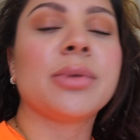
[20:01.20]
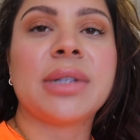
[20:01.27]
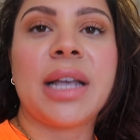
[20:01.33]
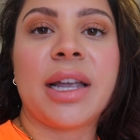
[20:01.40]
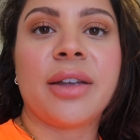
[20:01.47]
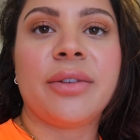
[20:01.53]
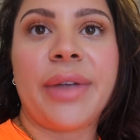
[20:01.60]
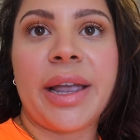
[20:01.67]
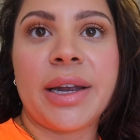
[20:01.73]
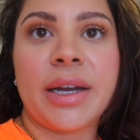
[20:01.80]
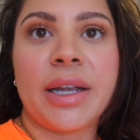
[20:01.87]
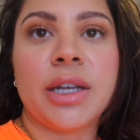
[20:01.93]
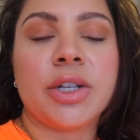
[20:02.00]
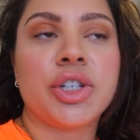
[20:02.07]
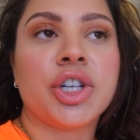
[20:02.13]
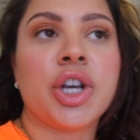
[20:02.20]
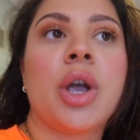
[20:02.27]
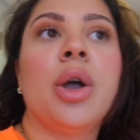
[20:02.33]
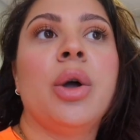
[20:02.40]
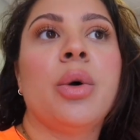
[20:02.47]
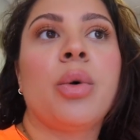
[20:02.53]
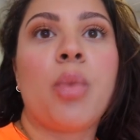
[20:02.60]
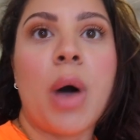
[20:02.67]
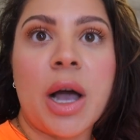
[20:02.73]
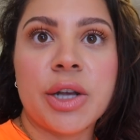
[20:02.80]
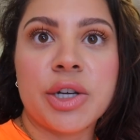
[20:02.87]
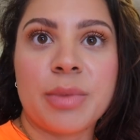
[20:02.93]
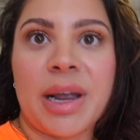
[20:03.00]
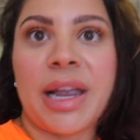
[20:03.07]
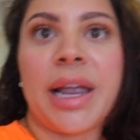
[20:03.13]
well take advantage,
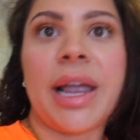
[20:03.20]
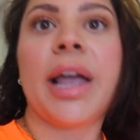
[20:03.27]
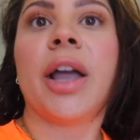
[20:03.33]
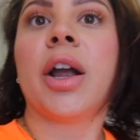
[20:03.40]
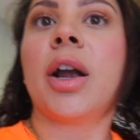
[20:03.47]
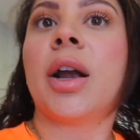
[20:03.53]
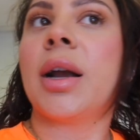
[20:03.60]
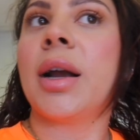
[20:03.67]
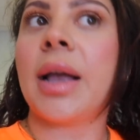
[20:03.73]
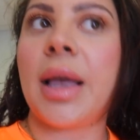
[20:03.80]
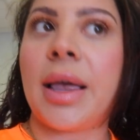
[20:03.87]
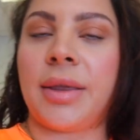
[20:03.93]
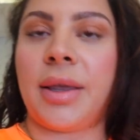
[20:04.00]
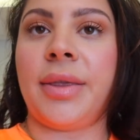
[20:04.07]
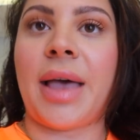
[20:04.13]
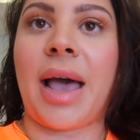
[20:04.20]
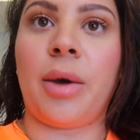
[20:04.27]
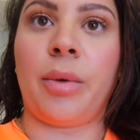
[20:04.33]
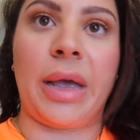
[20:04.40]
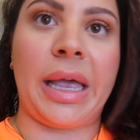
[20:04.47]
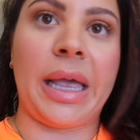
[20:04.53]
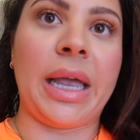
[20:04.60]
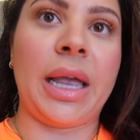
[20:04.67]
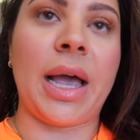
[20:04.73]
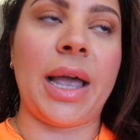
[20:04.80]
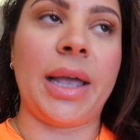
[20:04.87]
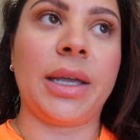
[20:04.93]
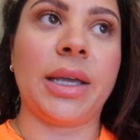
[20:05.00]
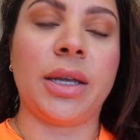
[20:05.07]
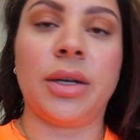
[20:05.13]
wash my hair, and then that way I
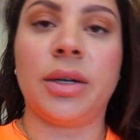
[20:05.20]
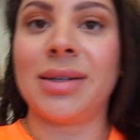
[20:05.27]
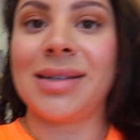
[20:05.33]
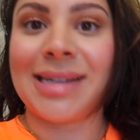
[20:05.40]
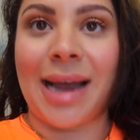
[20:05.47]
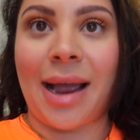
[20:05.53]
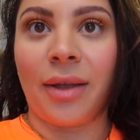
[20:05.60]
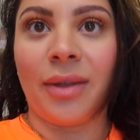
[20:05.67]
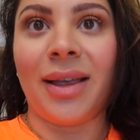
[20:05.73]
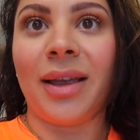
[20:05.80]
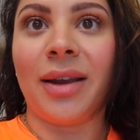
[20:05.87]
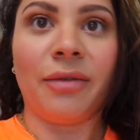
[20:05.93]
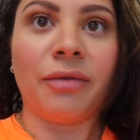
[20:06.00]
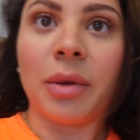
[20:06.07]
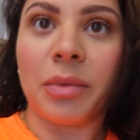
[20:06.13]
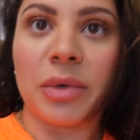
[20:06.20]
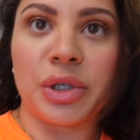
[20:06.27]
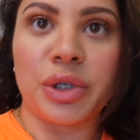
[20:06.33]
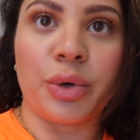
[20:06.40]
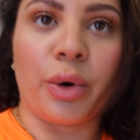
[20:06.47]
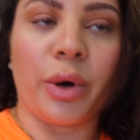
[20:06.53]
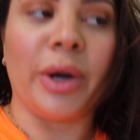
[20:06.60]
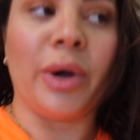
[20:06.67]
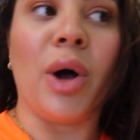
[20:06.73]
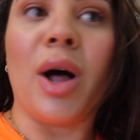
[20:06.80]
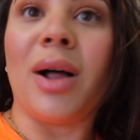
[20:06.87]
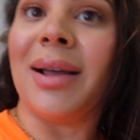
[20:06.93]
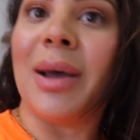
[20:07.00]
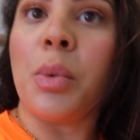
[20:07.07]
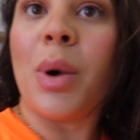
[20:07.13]
can style it and film the tutorial all at